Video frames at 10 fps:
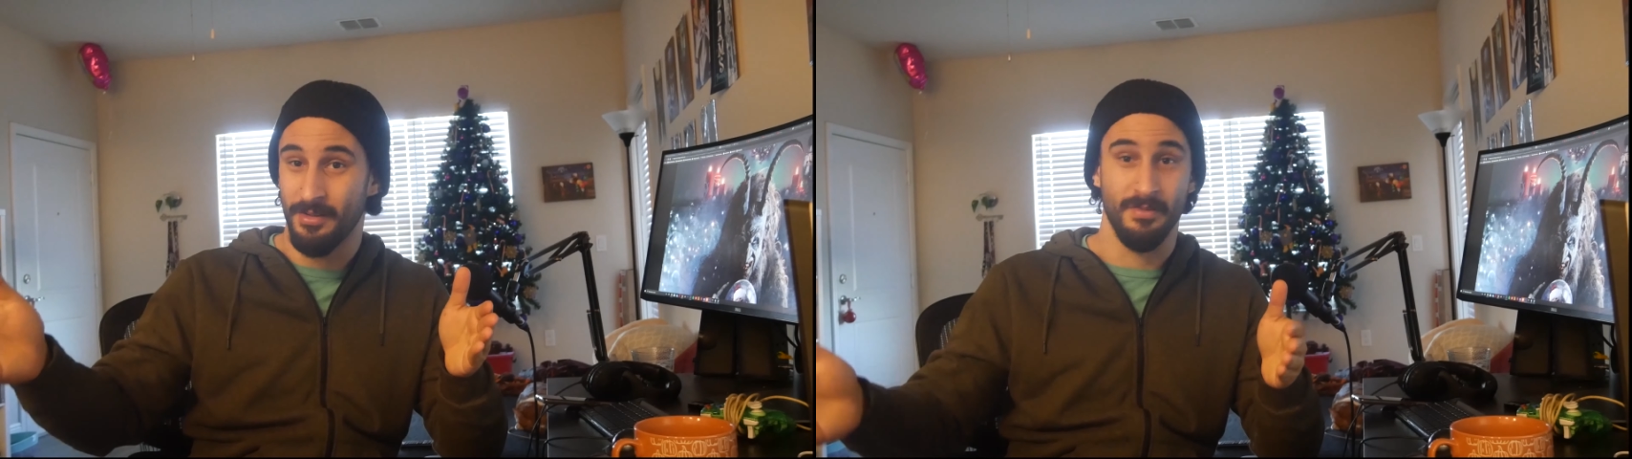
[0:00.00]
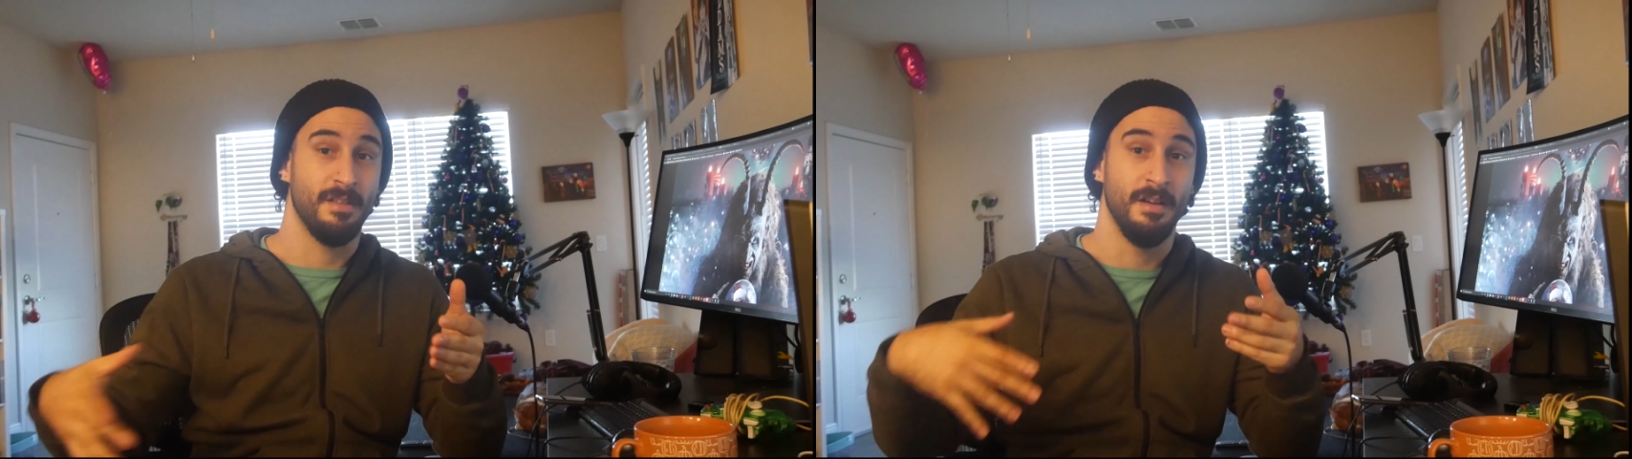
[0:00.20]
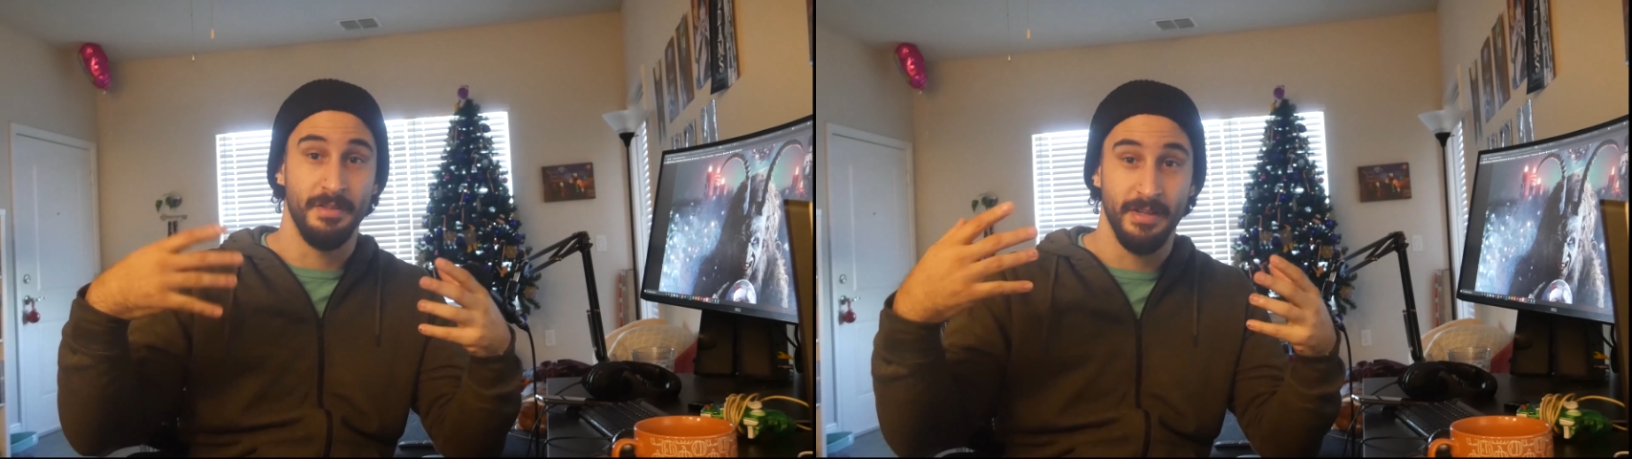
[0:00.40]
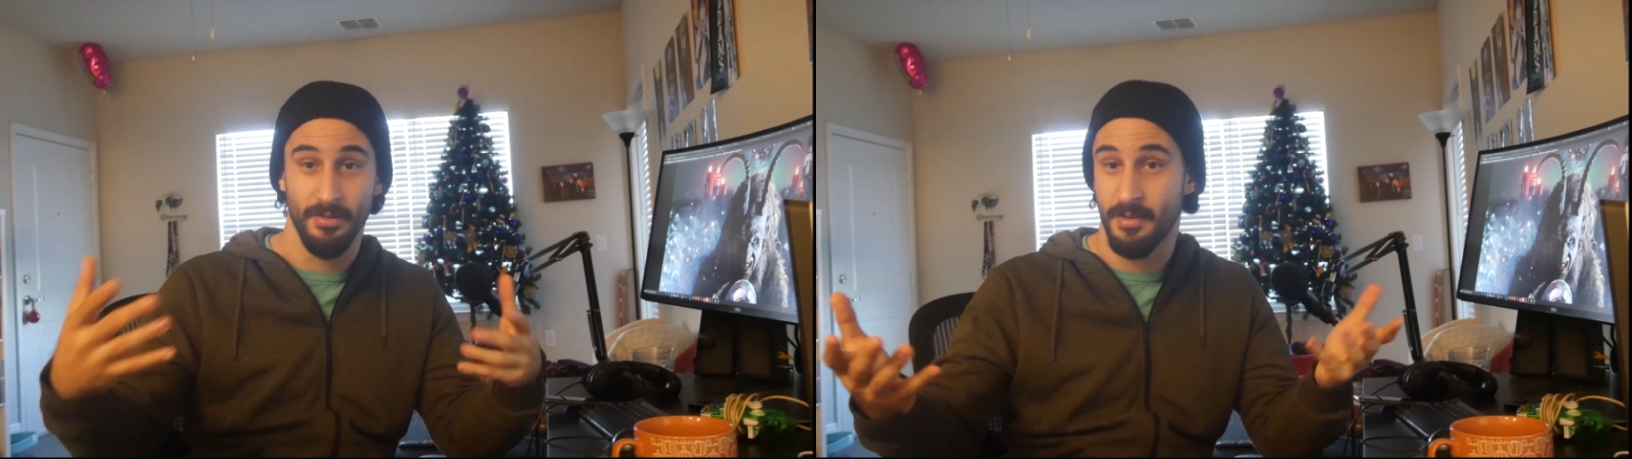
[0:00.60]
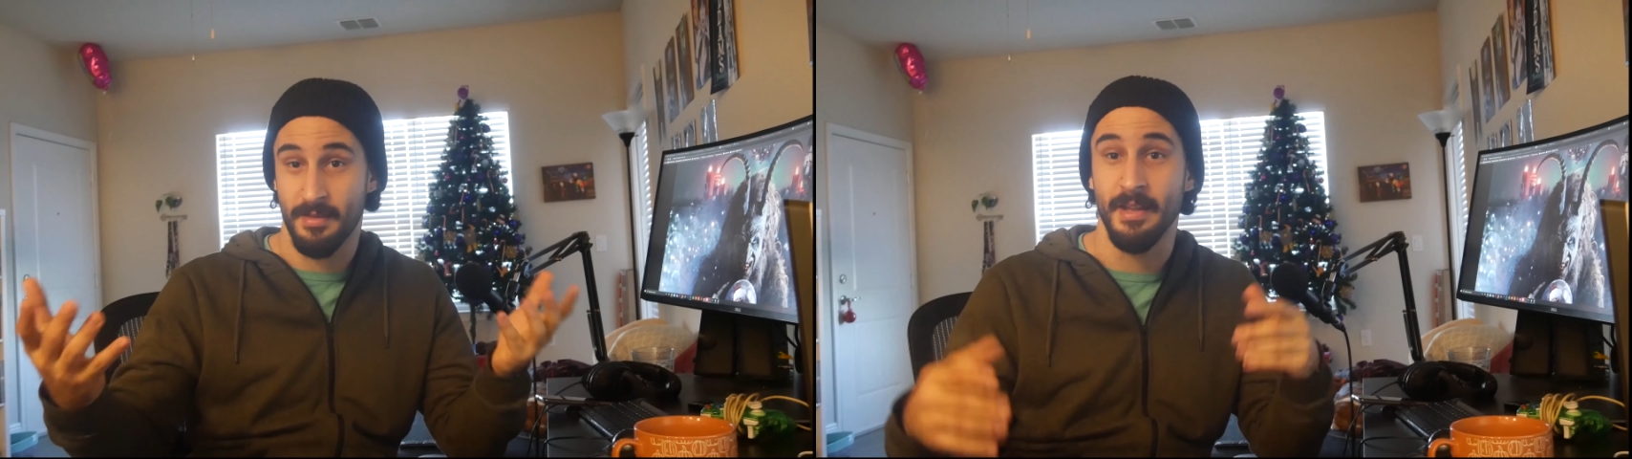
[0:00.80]
until
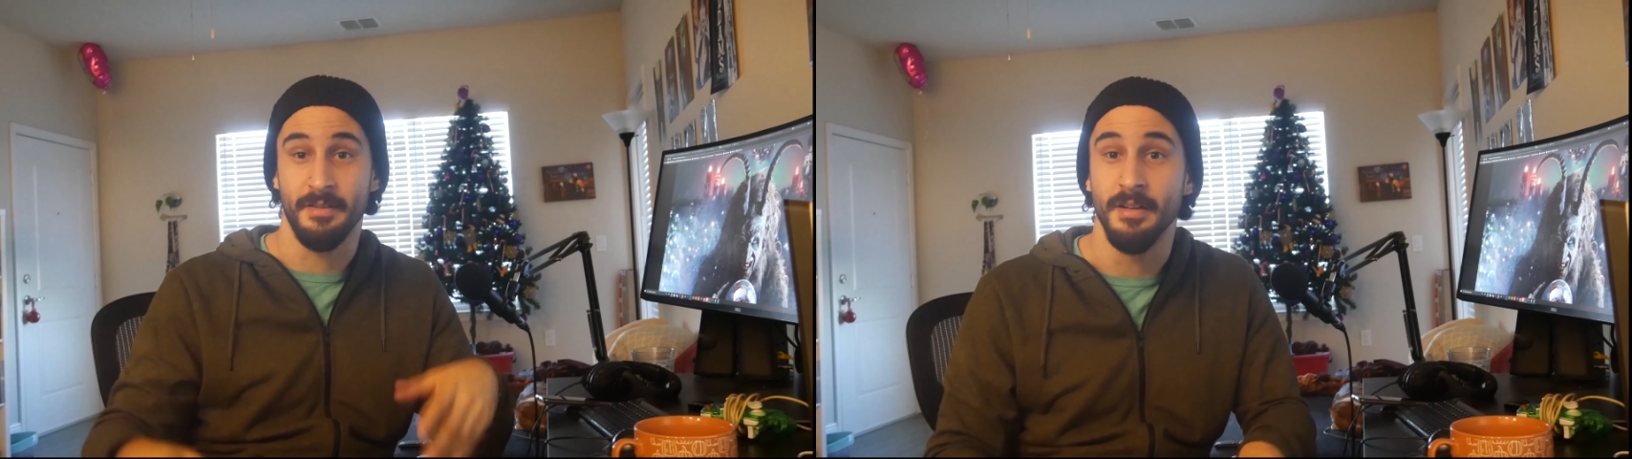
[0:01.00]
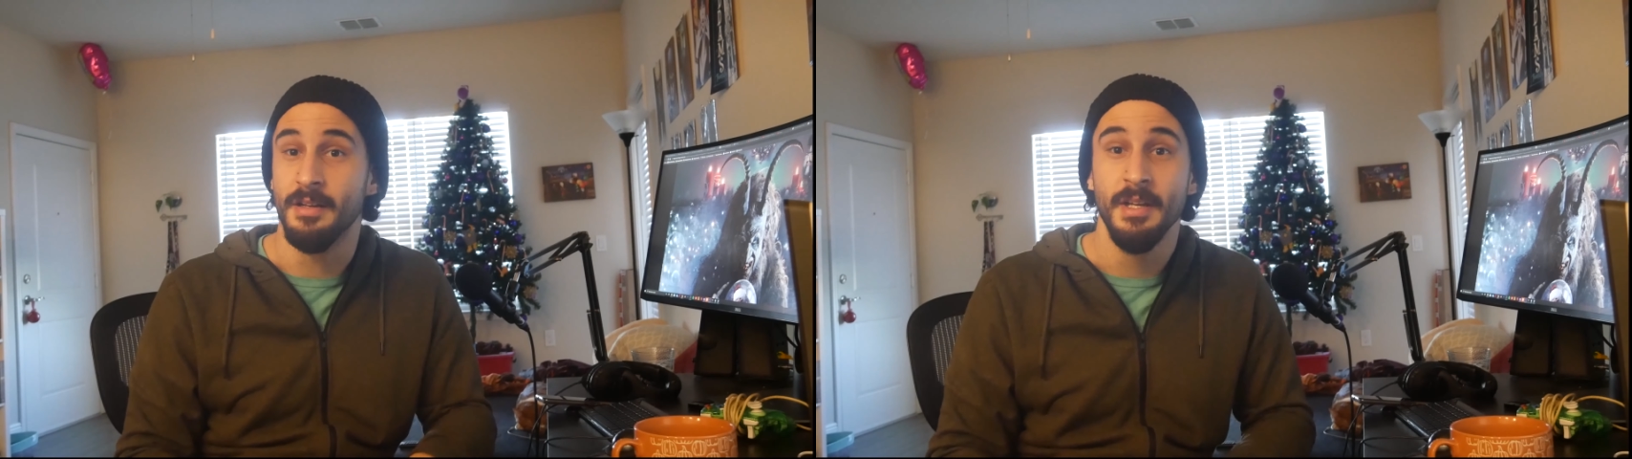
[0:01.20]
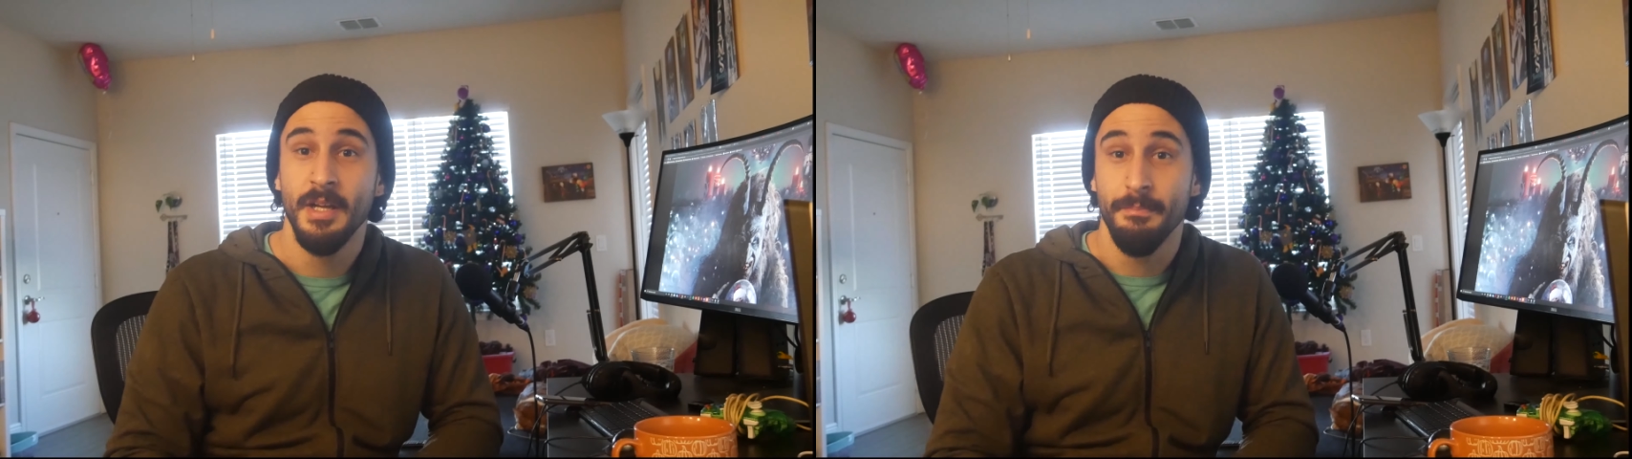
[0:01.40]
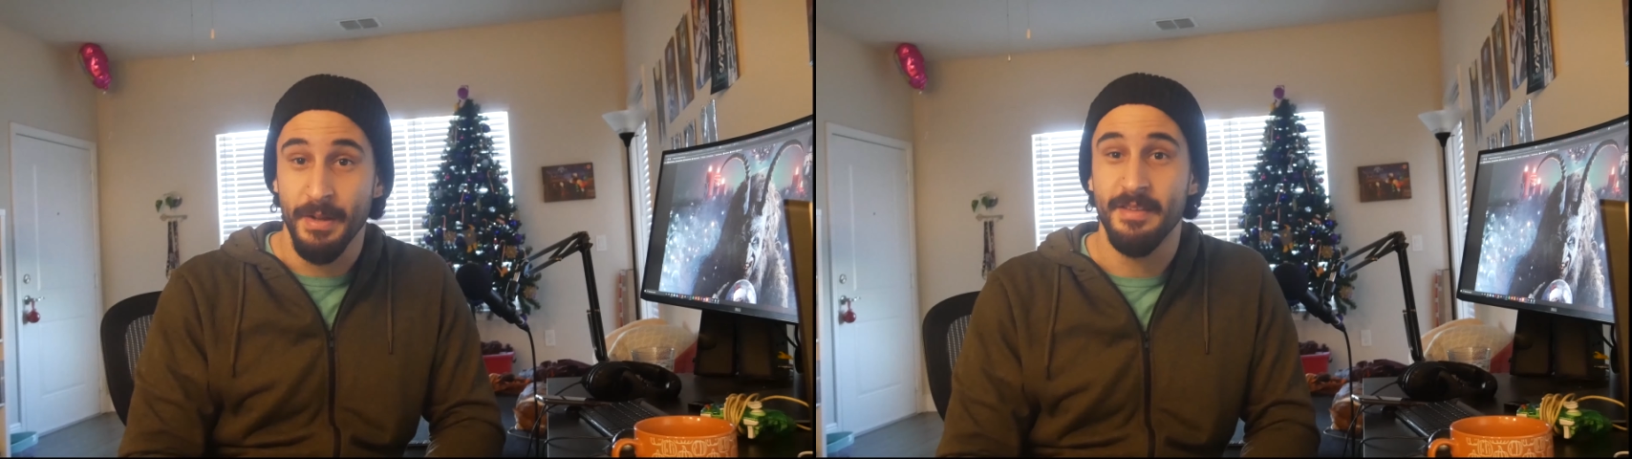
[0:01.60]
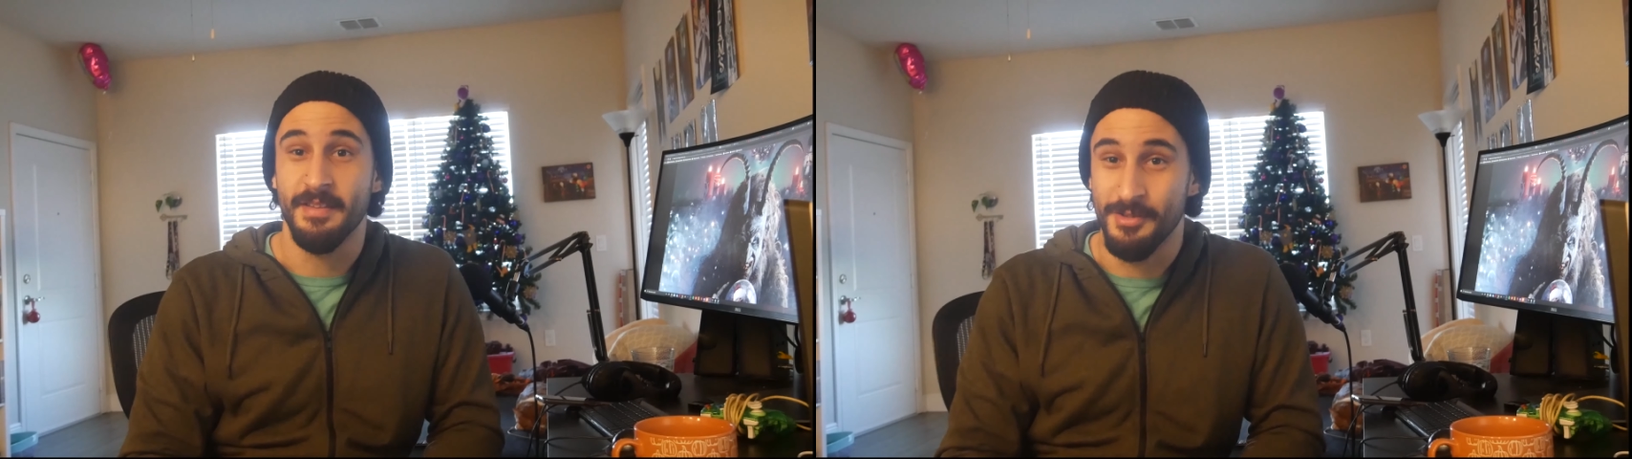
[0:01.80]
Santa
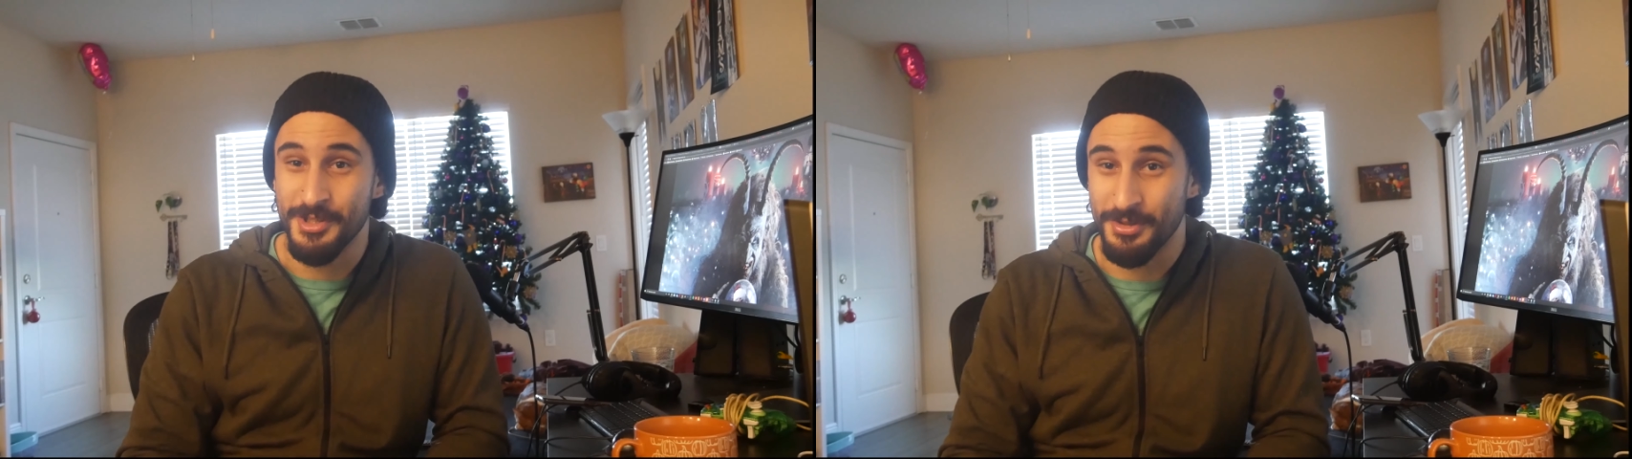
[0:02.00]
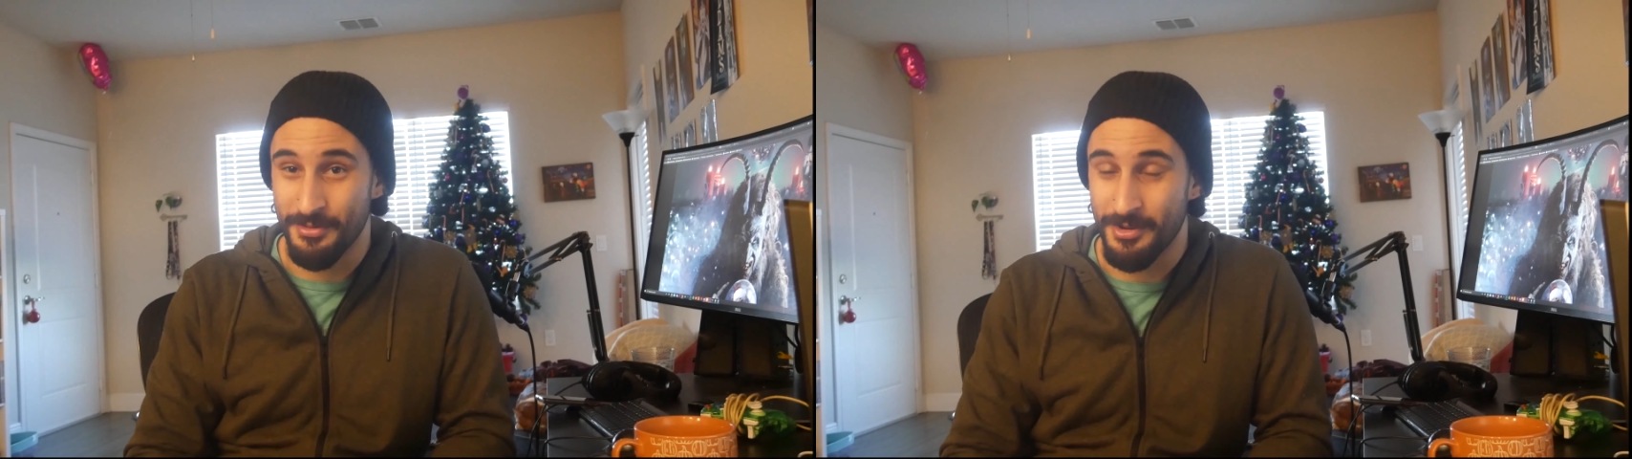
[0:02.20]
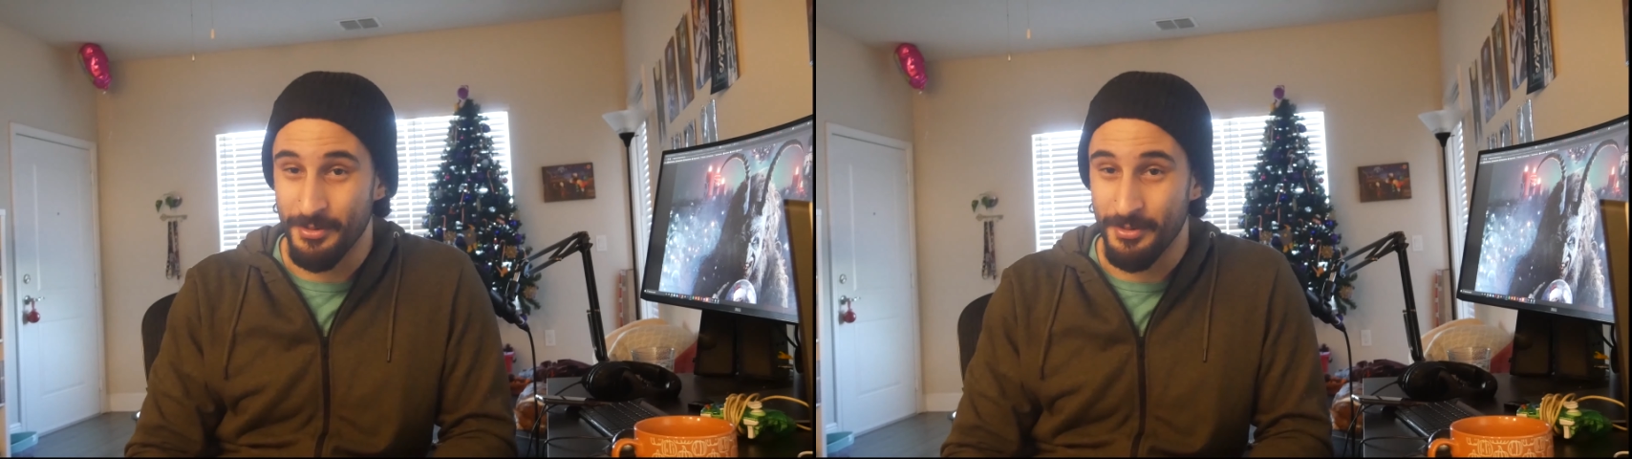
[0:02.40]
basically shoots you.